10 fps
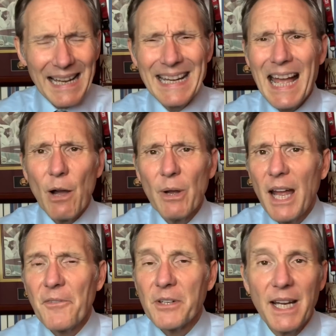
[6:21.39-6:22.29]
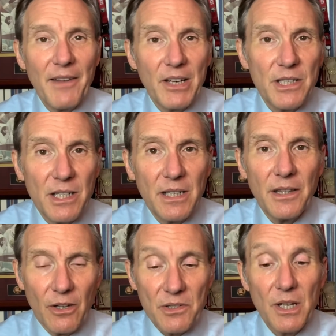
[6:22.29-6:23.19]
Now, after having done
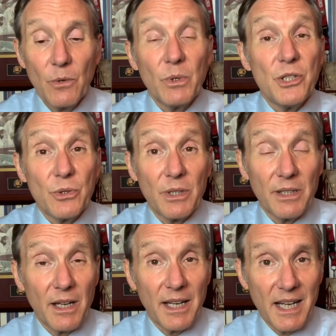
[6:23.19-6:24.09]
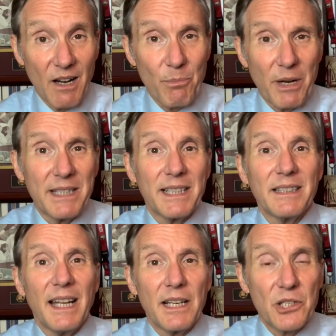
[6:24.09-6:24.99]
those, we do a chiropractic
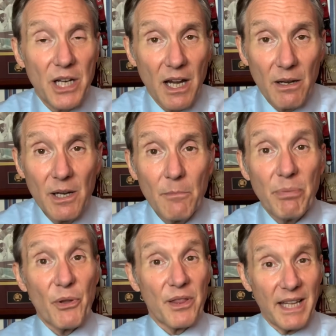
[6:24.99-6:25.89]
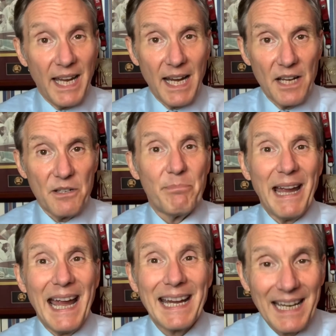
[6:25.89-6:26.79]
leg check, both laying on your
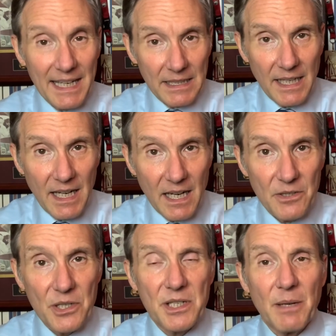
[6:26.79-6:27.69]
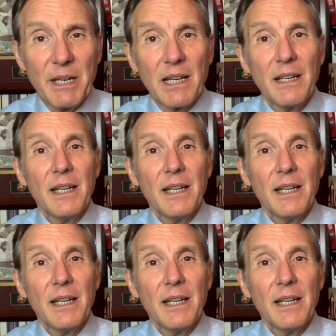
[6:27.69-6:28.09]
back and laying on your stomach.